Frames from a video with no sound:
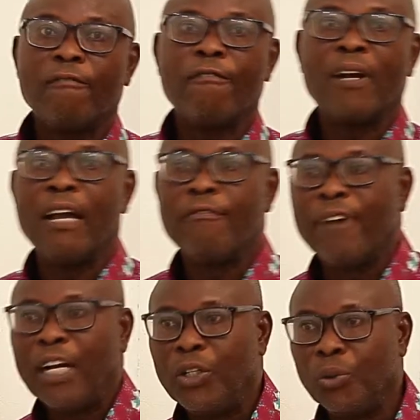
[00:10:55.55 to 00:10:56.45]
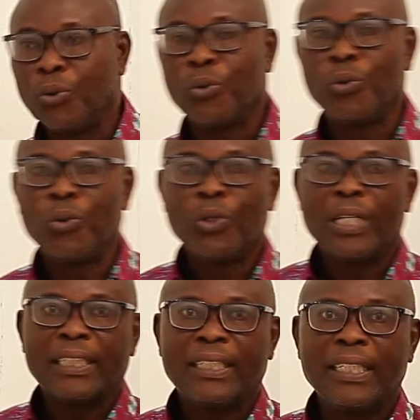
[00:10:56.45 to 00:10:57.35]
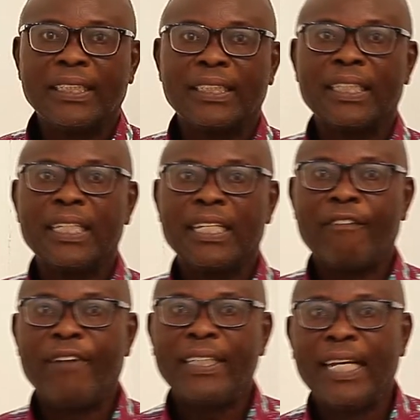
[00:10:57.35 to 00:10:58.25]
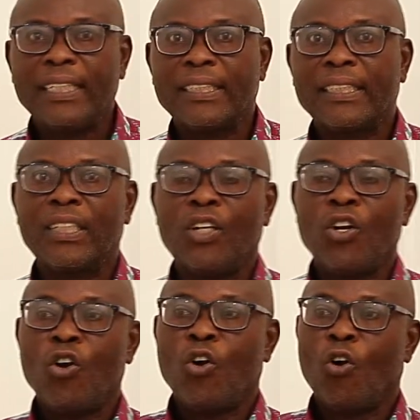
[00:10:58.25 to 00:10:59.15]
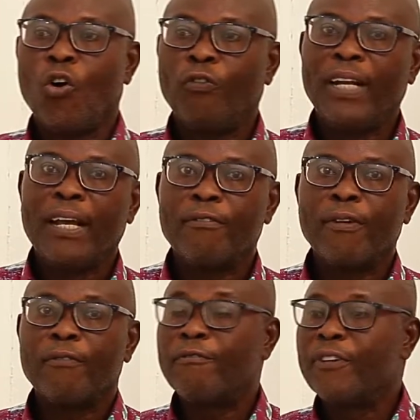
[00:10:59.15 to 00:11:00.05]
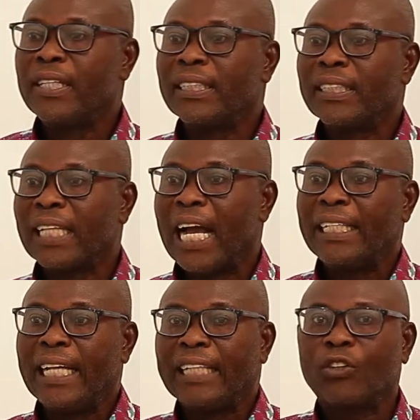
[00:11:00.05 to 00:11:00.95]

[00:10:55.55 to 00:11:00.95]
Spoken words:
value. That is, divergence of the field at that